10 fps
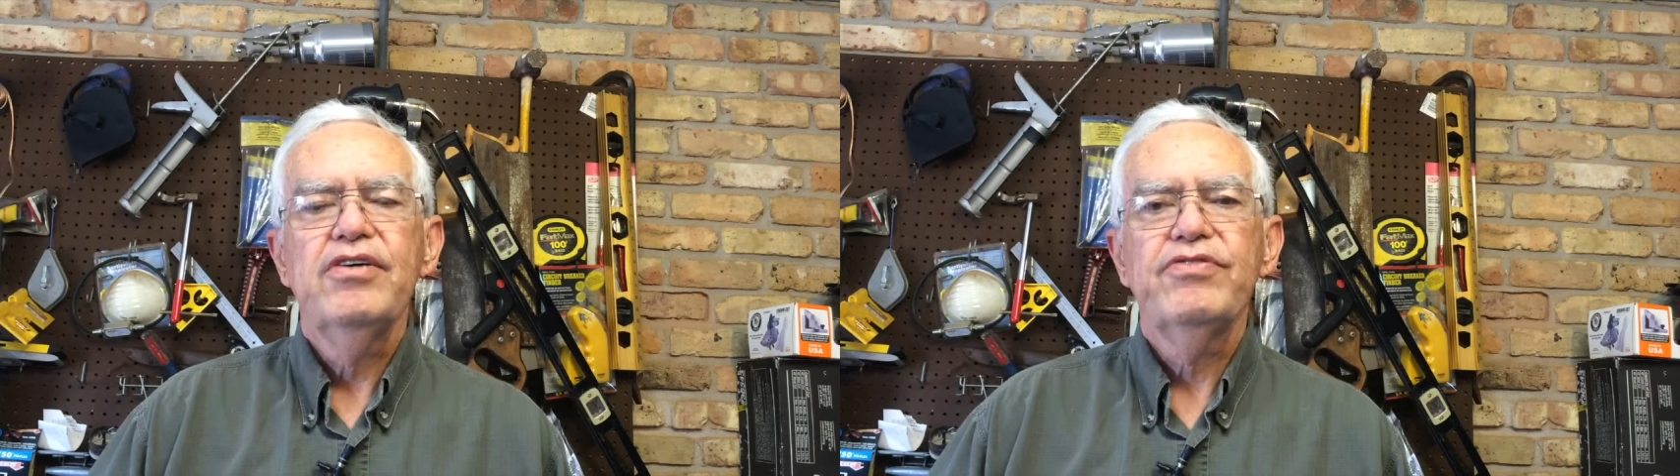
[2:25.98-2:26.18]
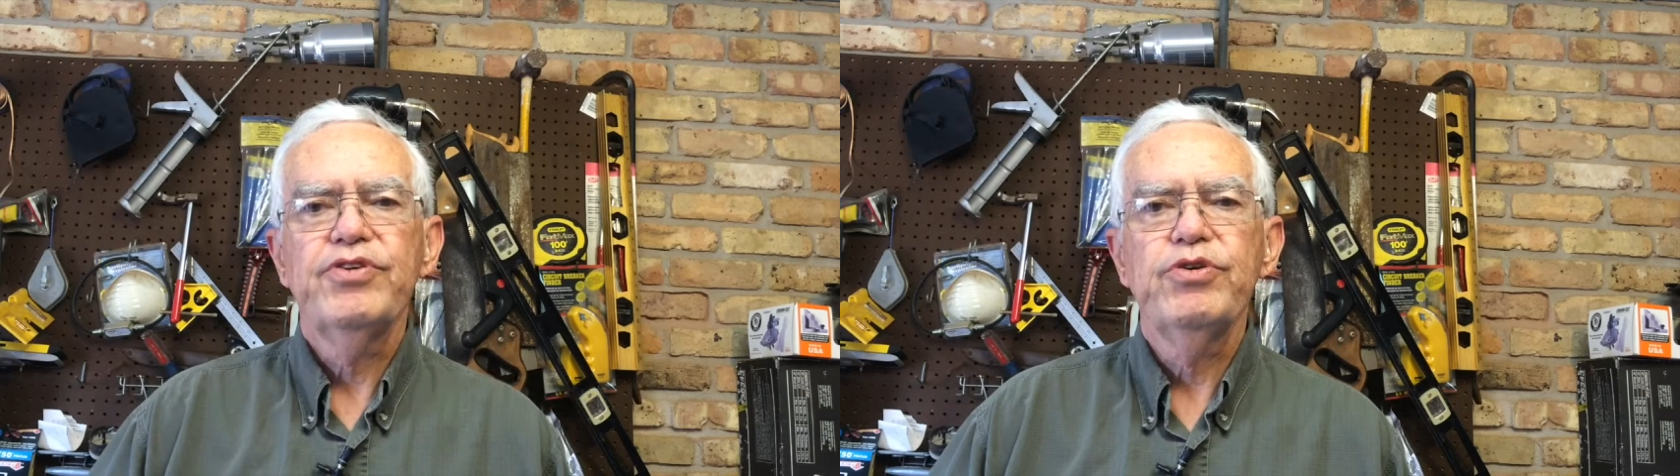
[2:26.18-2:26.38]

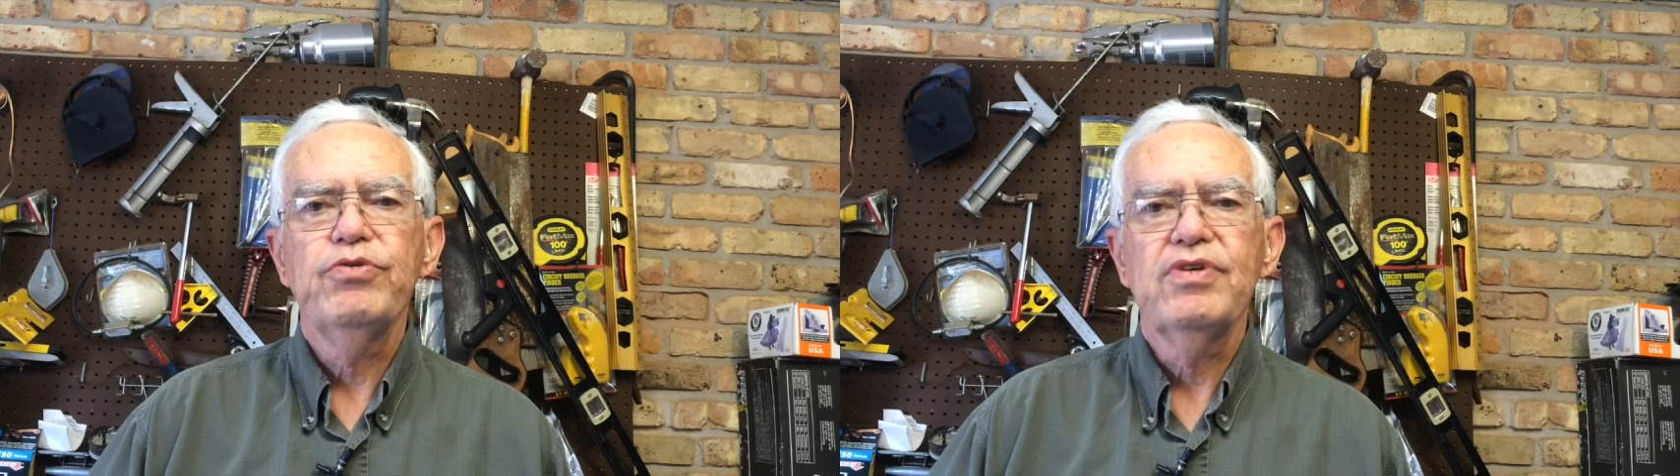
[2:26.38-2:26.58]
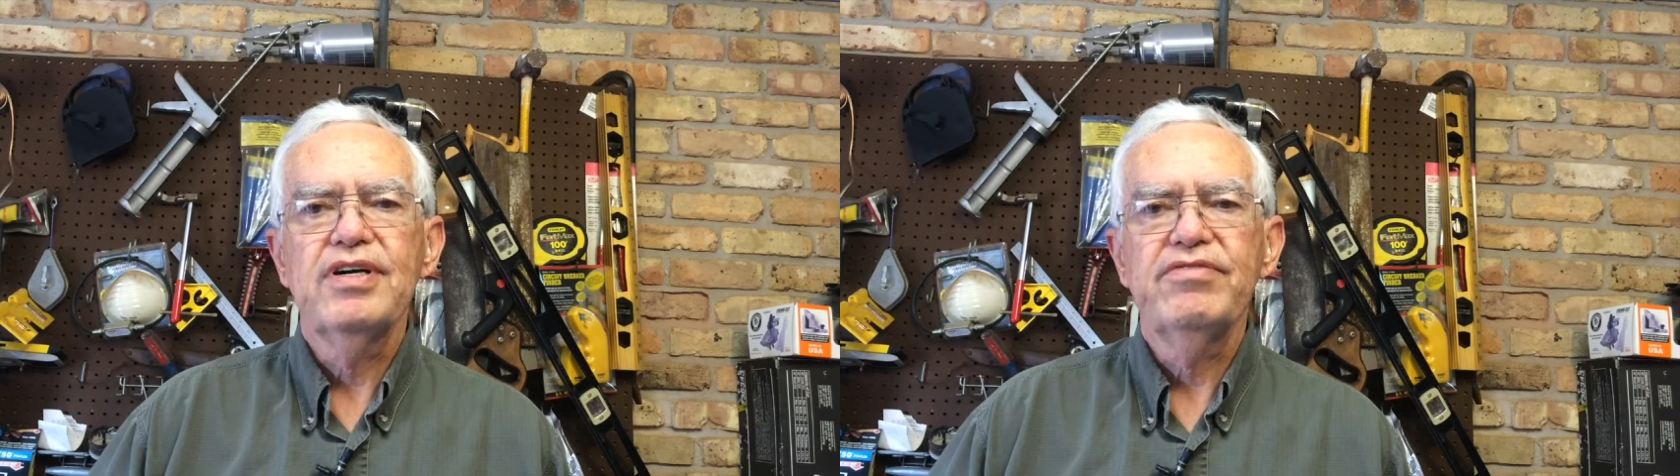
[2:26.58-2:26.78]

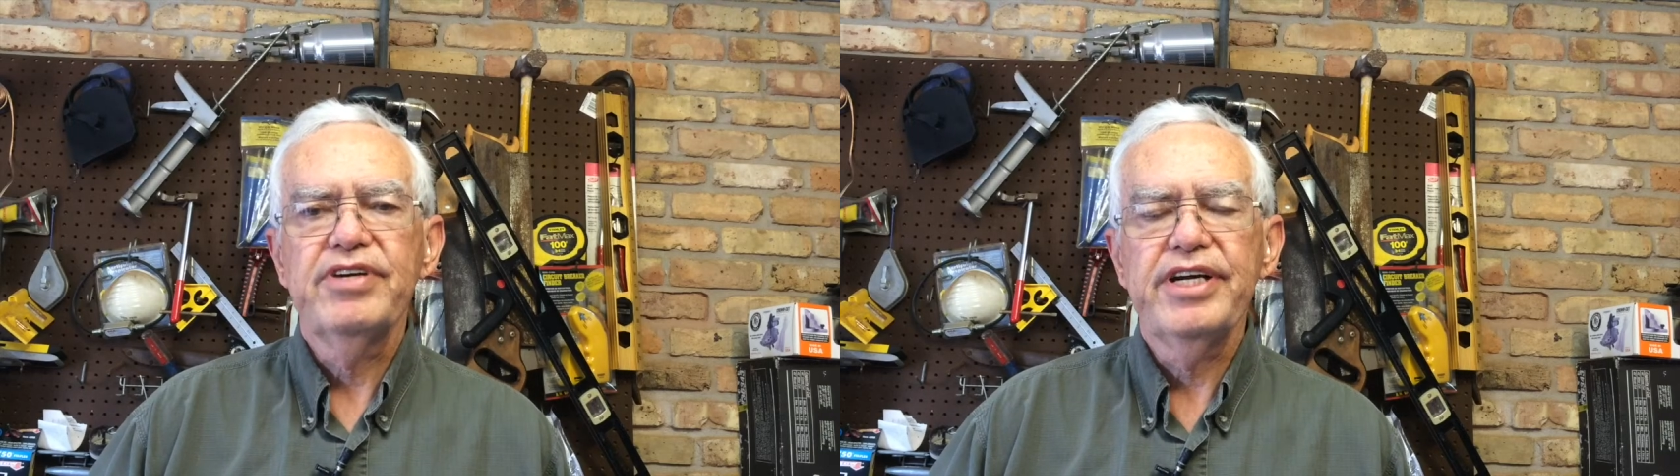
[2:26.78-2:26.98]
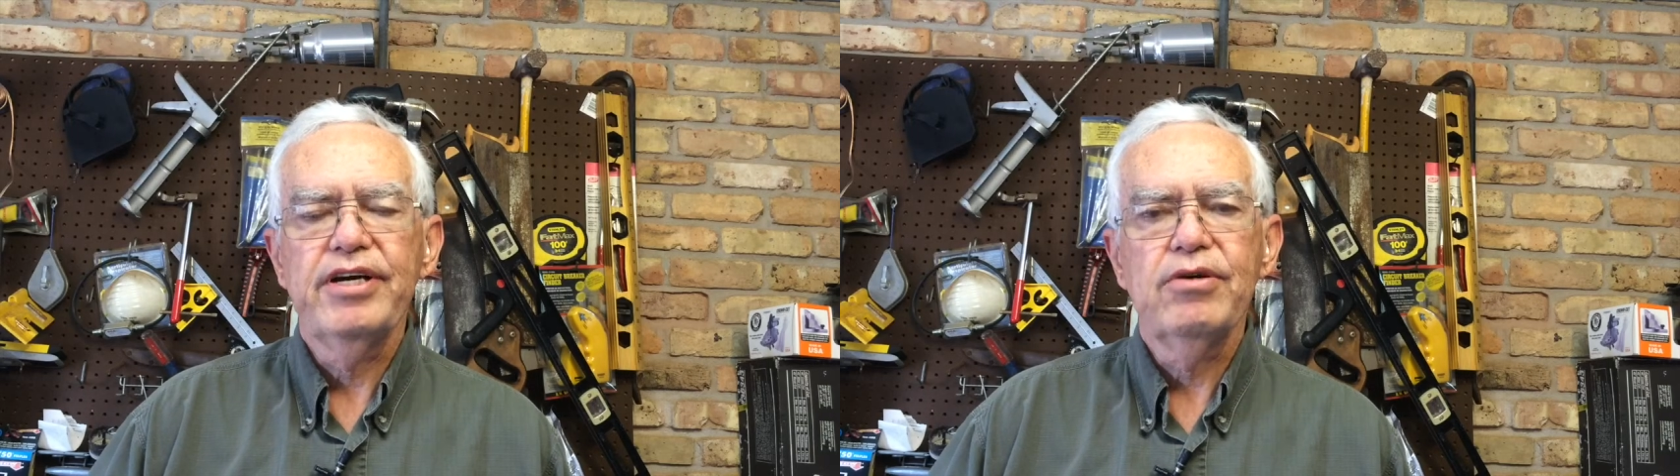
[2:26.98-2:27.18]
few
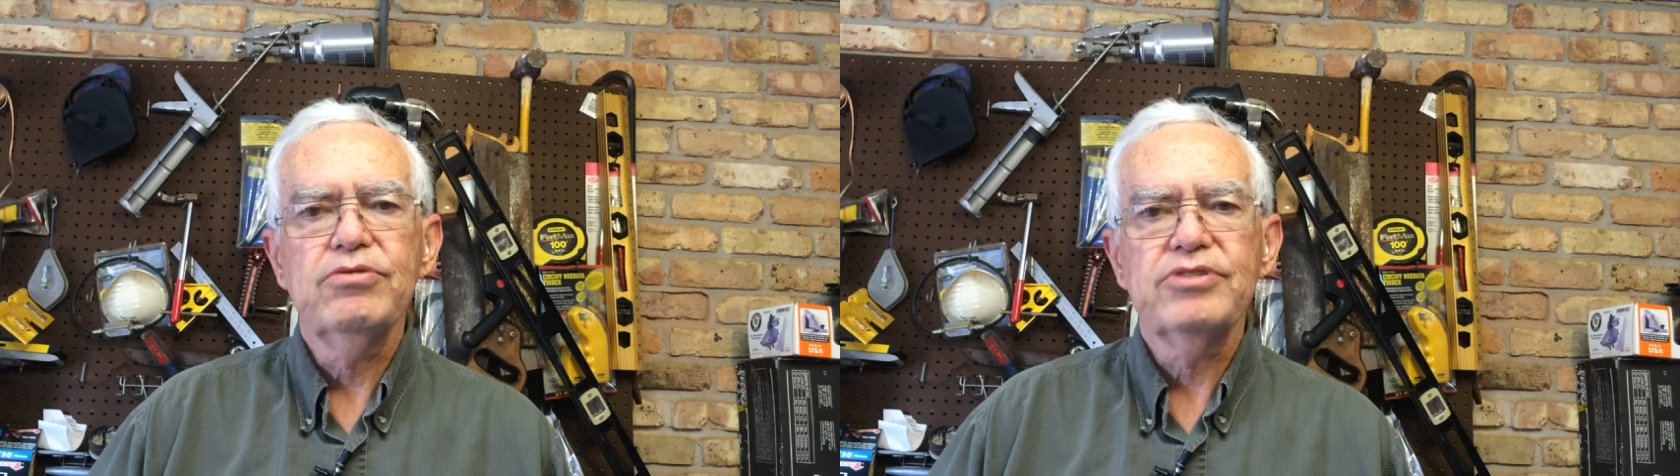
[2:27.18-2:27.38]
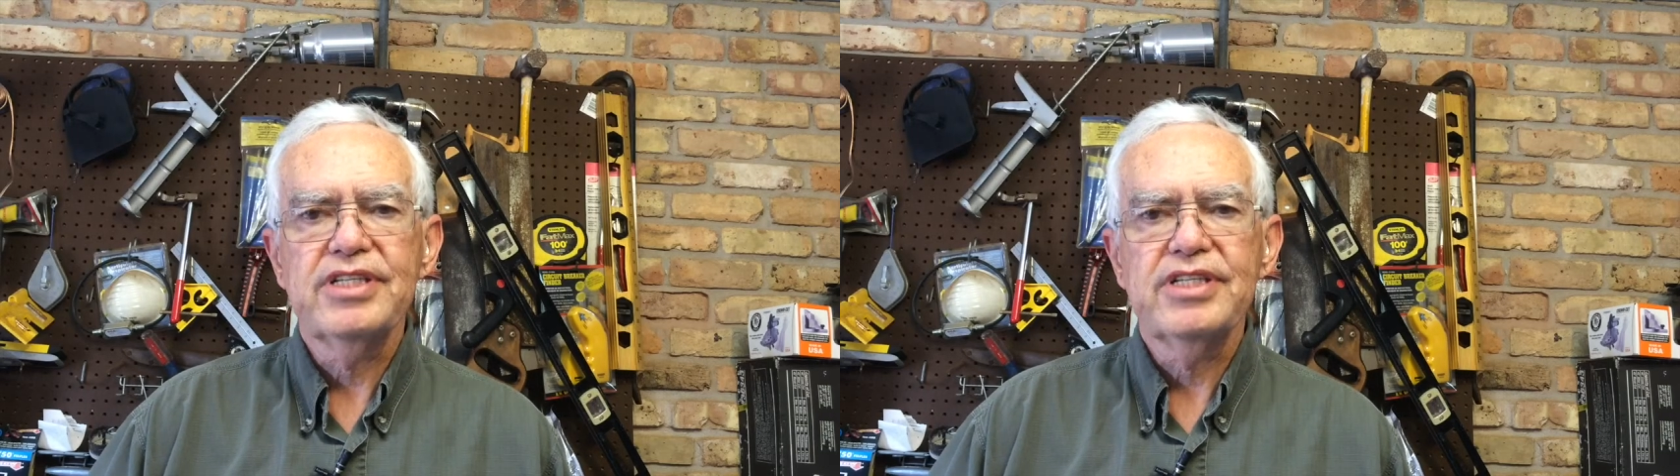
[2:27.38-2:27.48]
videos.